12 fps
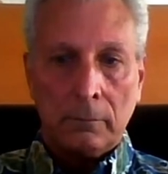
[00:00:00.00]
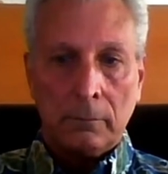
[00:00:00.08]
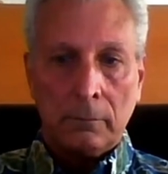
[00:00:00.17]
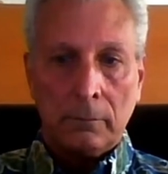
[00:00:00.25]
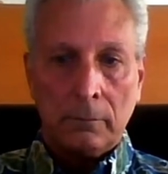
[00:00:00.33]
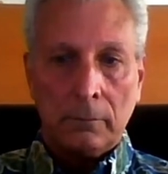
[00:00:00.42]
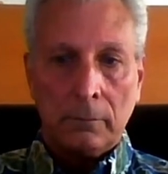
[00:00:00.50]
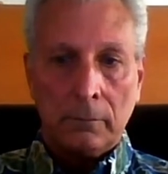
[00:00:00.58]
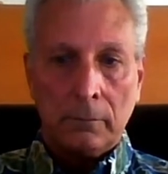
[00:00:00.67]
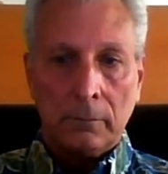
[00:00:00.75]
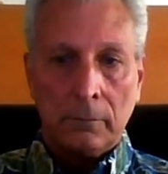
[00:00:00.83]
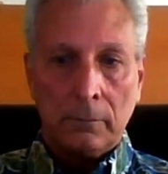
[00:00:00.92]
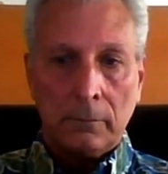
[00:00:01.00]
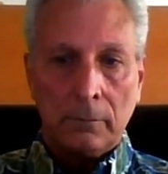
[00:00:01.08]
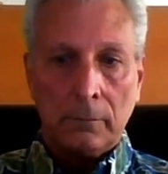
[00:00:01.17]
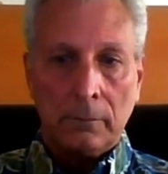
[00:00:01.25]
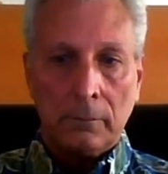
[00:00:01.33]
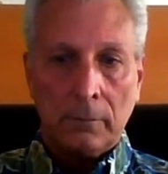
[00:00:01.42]

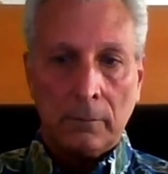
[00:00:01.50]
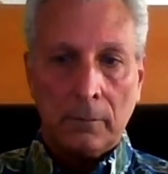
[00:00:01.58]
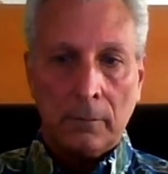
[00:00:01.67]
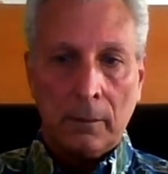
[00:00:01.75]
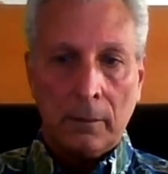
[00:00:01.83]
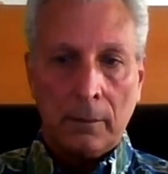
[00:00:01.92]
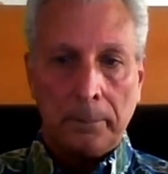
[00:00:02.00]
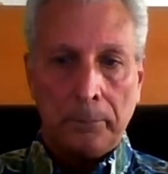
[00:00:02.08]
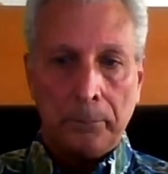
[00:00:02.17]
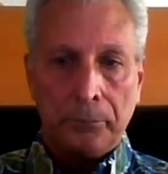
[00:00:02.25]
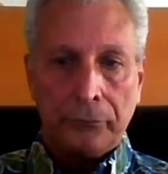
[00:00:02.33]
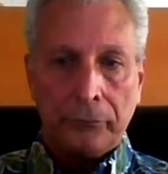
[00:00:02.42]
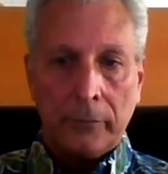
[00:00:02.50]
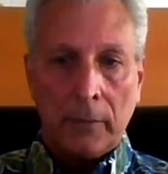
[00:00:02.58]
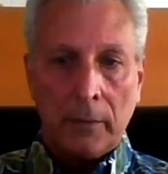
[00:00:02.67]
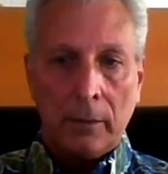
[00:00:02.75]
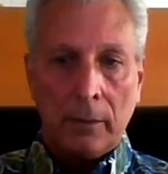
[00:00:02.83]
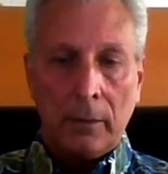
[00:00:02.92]

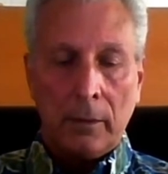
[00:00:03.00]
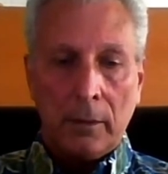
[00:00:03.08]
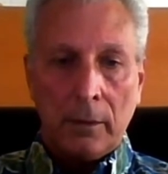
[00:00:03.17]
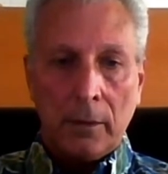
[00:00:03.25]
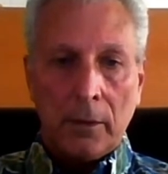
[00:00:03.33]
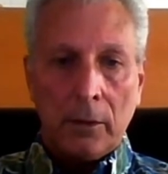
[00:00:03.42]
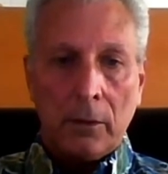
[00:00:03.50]
No words are spoken by the person on screen.